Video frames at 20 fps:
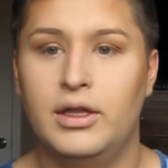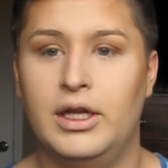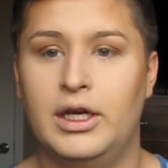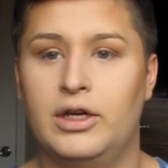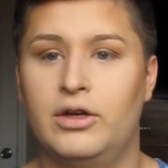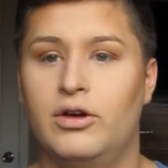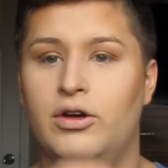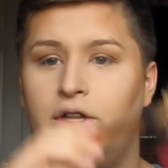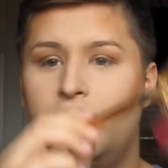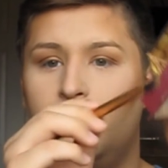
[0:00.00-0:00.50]

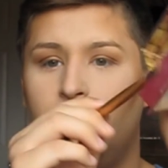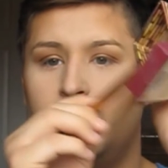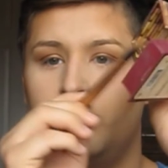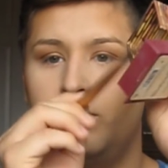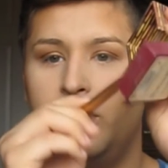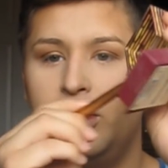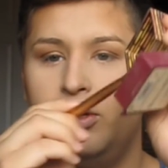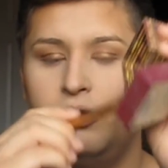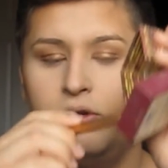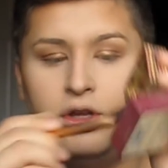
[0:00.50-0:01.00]
going in with
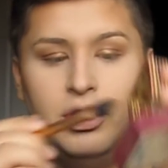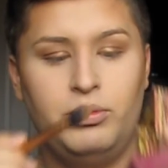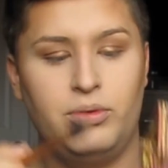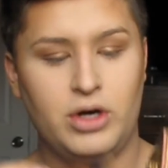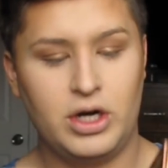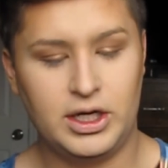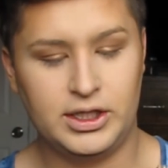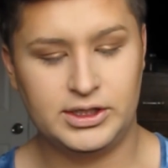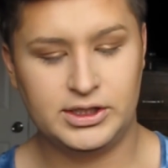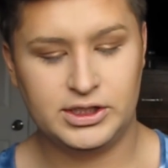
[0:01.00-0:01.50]
my Hoola
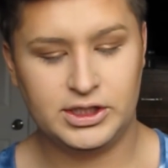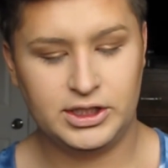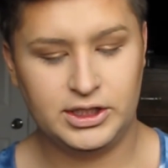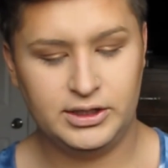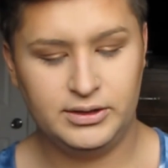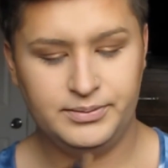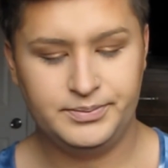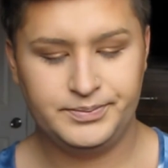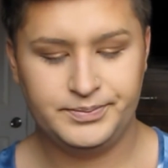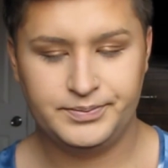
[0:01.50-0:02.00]

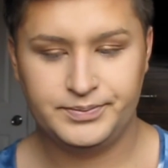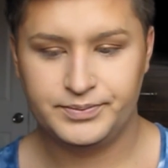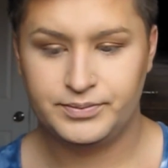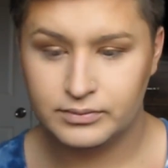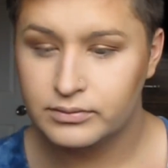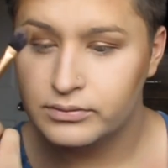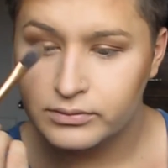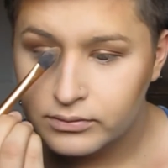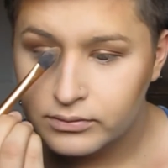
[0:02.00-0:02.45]
bronzer. We're